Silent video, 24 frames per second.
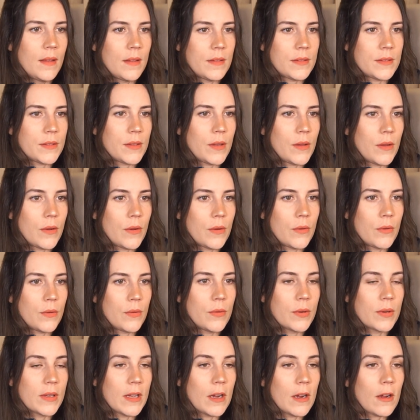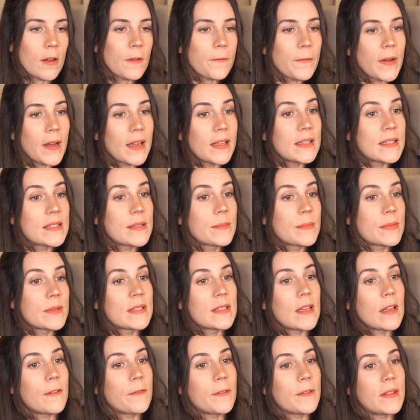So Geralt finds
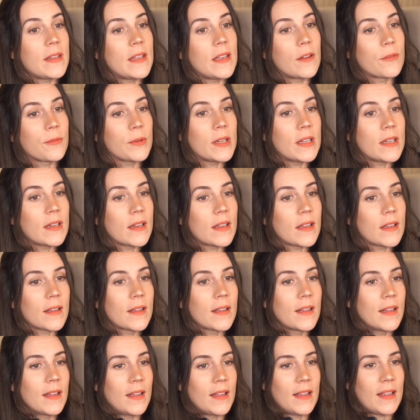himself in the arena,